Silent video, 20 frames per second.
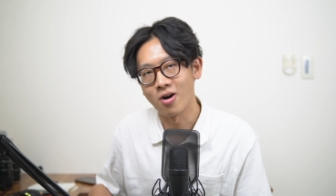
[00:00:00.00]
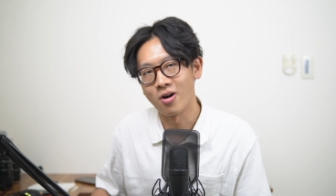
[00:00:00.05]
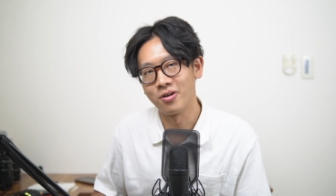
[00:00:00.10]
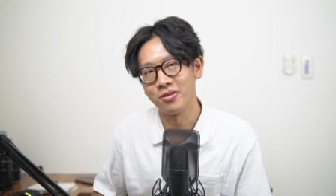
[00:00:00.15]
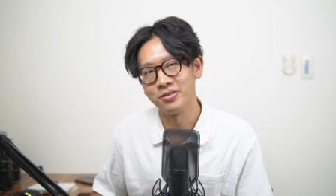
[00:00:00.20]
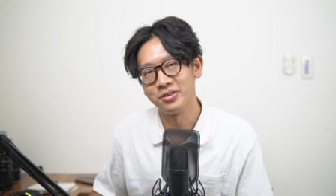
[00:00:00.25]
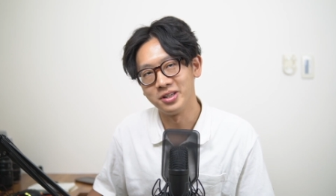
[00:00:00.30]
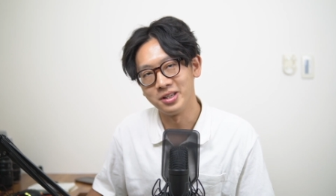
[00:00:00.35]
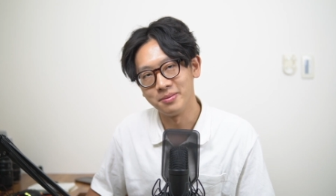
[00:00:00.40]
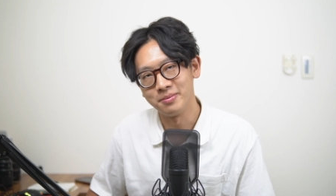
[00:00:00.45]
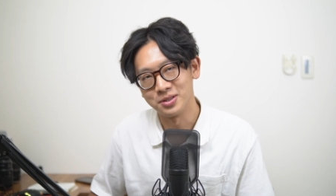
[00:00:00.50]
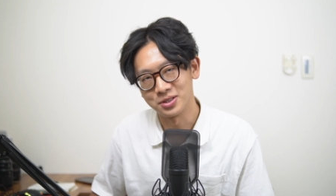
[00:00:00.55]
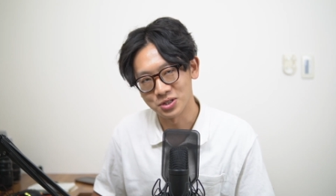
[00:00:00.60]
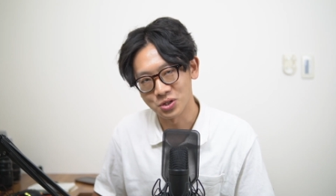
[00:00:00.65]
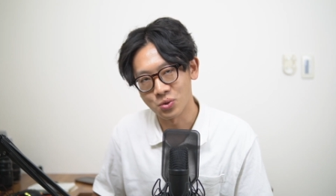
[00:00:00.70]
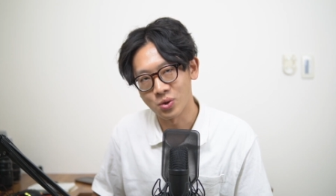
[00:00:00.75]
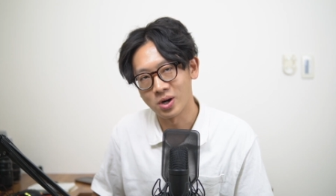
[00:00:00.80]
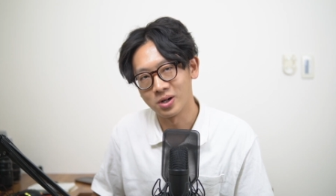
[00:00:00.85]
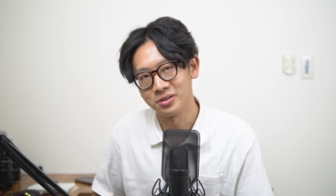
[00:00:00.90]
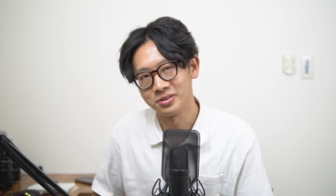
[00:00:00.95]
on the image
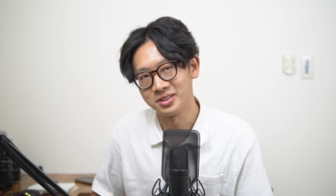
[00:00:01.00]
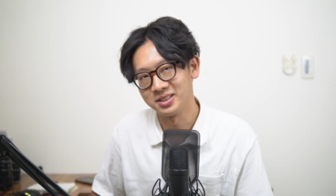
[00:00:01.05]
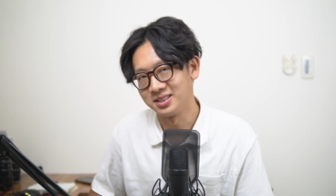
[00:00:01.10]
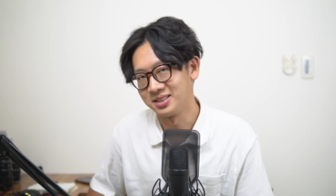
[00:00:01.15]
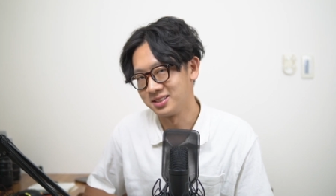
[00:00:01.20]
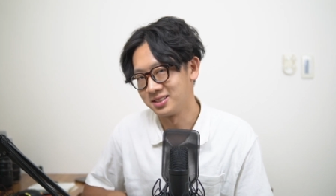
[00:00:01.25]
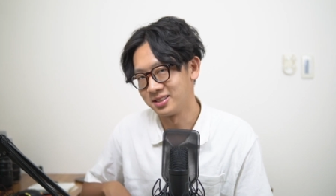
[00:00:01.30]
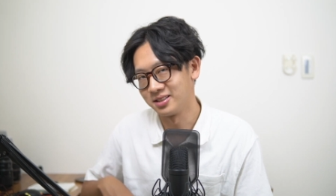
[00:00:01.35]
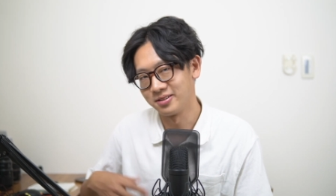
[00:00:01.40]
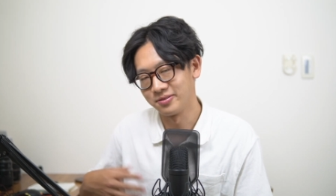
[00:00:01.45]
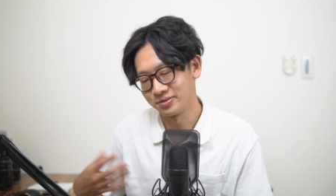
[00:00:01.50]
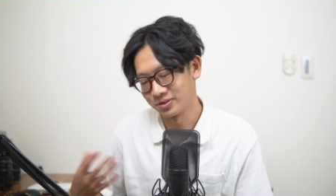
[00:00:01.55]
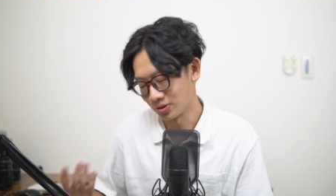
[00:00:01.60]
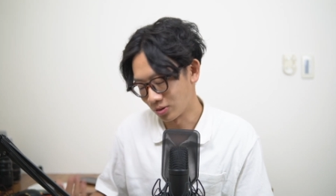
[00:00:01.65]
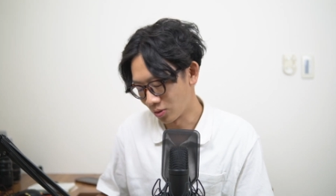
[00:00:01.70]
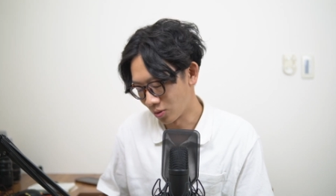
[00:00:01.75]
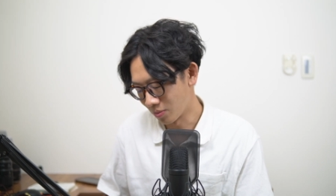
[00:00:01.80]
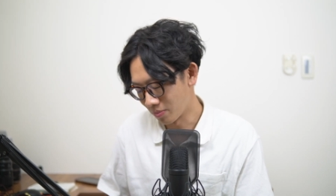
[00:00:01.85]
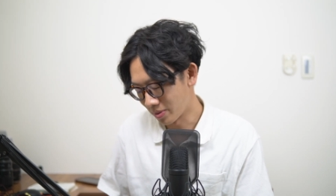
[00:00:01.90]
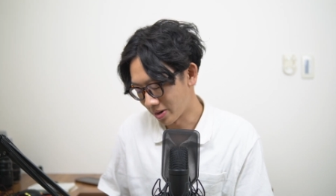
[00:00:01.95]
quality instead of the
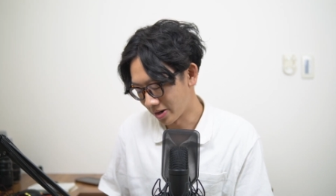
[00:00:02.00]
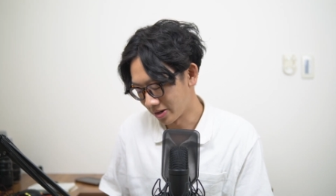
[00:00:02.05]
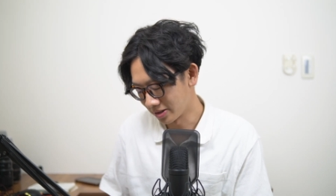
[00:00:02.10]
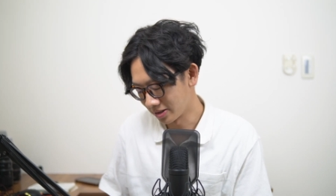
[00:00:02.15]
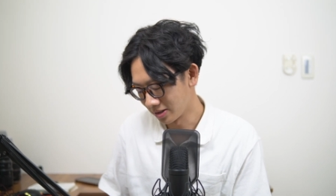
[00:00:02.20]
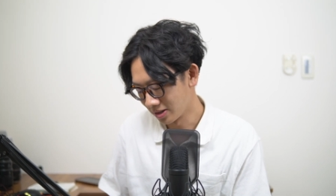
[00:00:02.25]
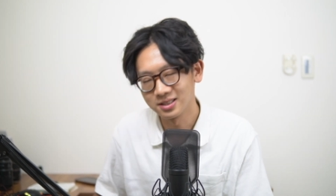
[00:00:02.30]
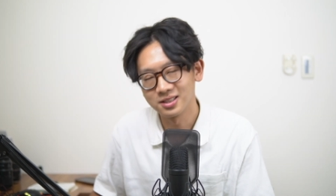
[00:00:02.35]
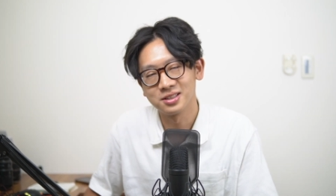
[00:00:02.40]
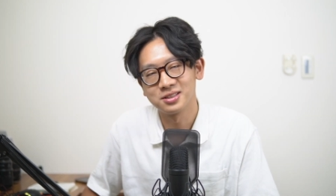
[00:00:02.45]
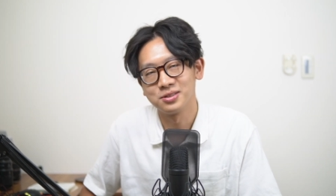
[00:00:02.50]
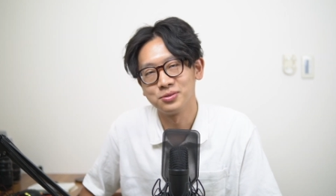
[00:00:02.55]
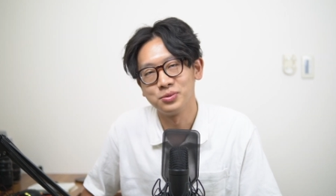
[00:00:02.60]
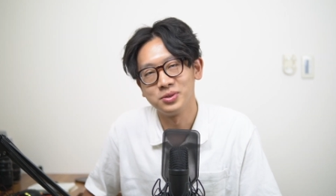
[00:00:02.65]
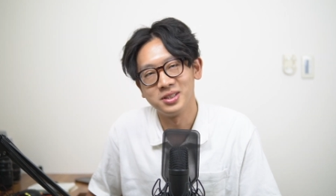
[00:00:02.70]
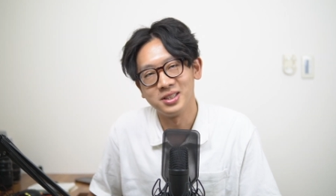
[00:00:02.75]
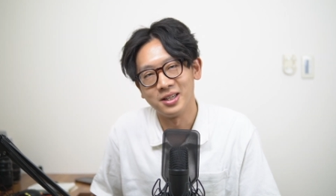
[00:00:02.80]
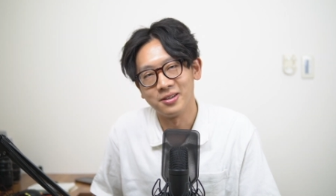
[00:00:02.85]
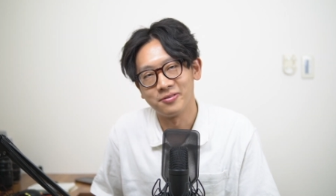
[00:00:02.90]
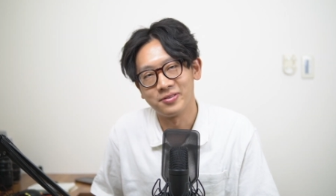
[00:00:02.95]
whole body. It doesn't
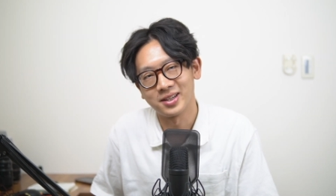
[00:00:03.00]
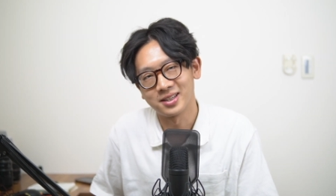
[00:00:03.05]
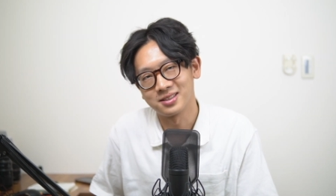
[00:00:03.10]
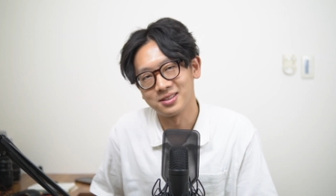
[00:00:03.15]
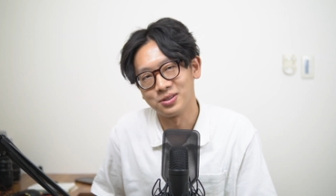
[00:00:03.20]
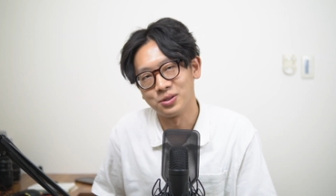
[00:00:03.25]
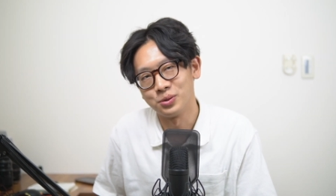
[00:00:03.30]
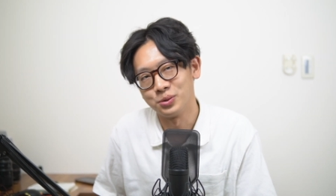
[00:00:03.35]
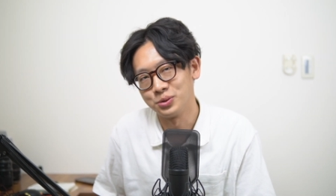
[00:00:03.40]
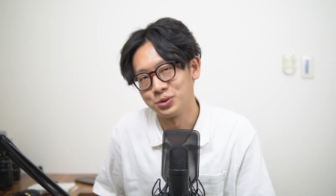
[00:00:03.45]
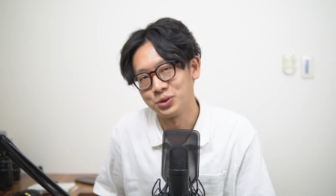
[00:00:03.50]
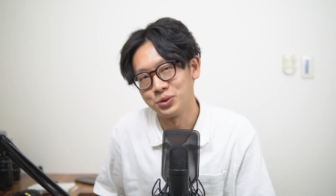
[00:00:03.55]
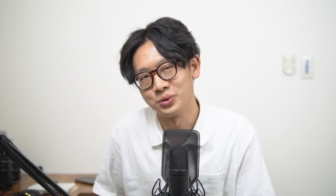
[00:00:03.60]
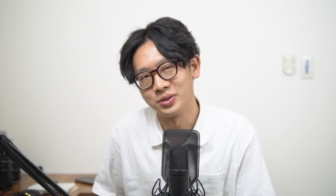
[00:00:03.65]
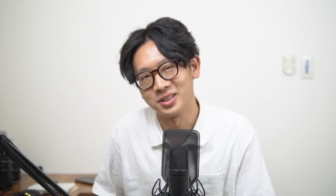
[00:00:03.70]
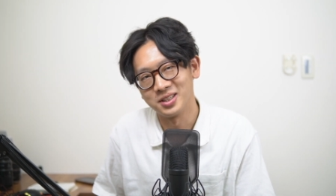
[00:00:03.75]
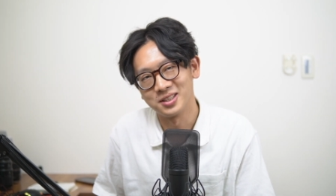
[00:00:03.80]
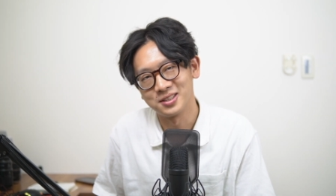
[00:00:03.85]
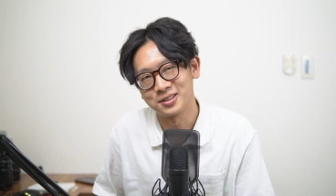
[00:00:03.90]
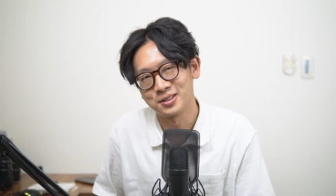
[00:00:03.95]
really affect the whole
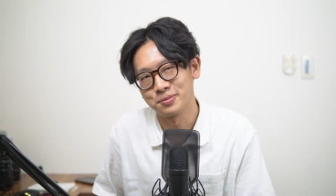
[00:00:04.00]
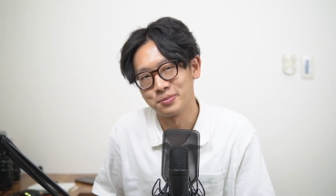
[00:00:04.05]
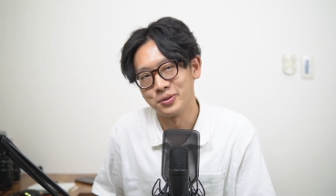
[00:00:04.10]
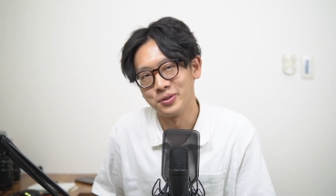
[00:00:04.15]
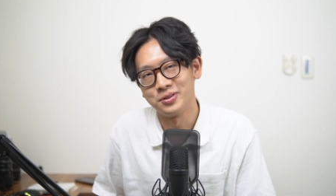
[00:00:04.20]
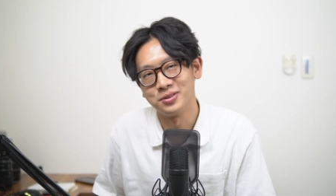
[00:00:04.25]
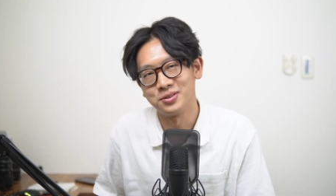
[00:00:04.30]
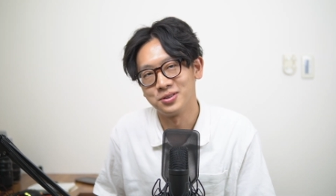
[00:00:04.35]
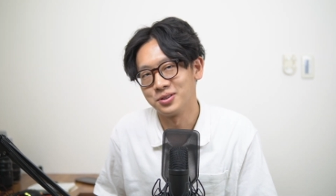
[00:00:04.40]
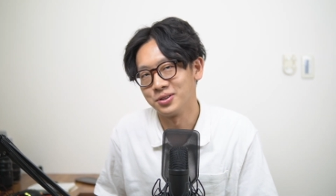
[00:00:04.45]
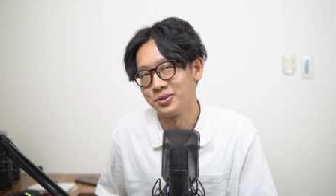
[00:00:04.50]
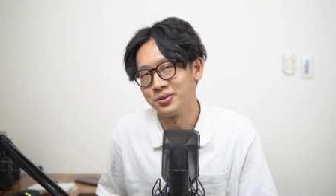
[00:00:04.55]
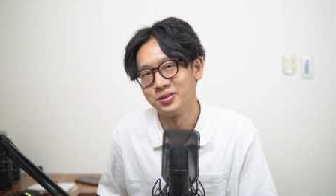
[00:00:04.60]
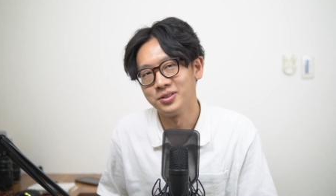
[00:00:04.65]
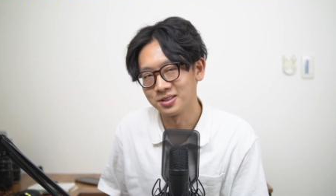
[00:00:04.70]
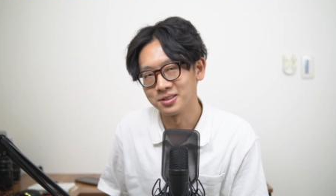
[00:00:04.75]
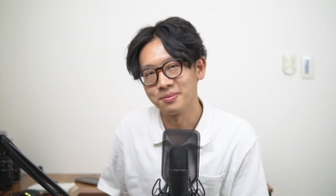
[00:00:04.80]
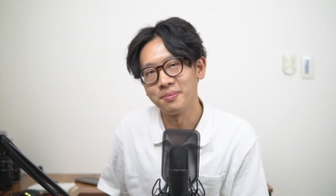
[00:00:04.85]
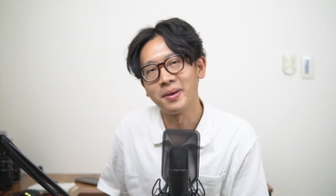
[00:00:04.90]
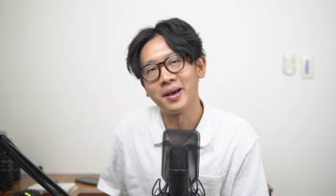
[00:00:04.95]
shooting experience, so it doesn't